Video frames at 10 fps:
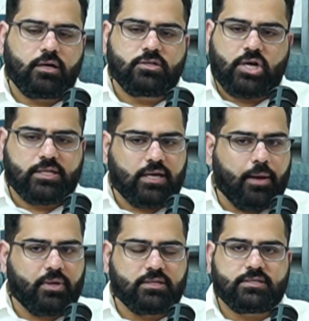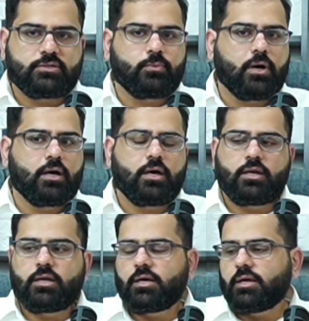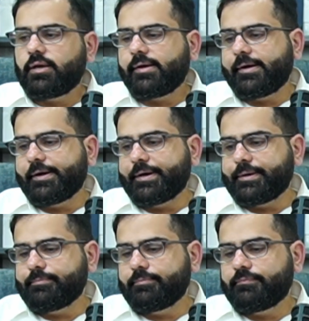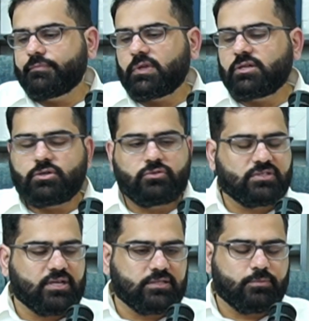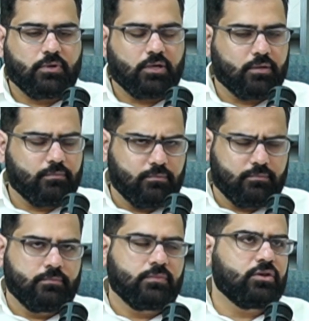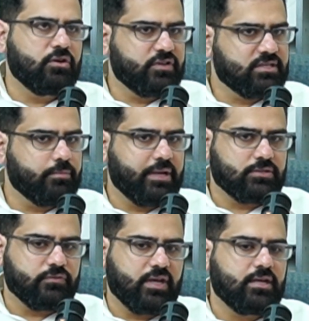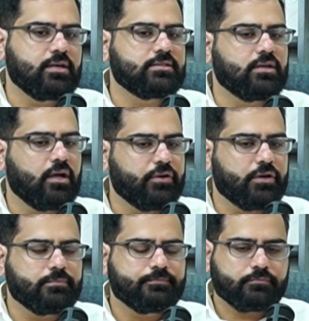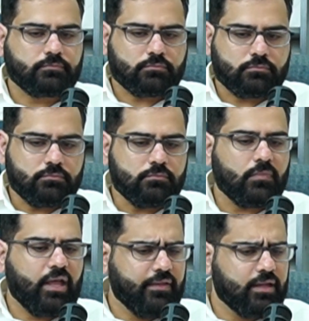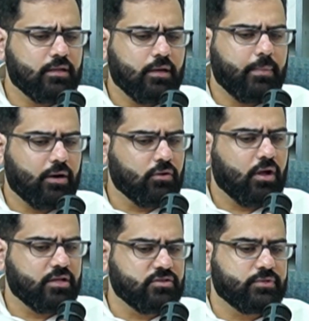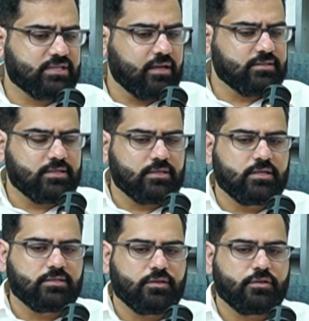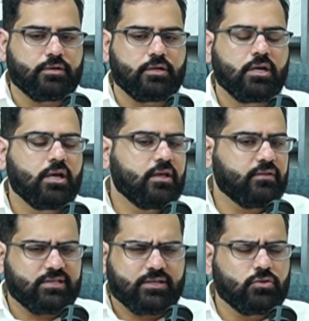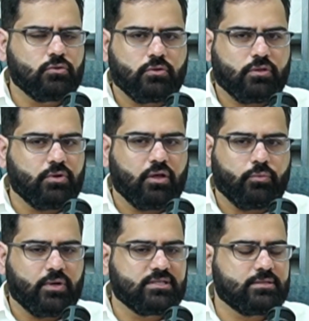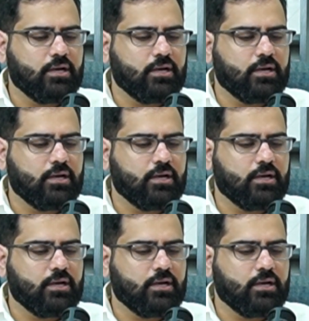Johns Hopkins is one. Children's Hospital, the University of Pennsylvania is another. and then Medical College of Wisconsin is a third. There's like two or three other ones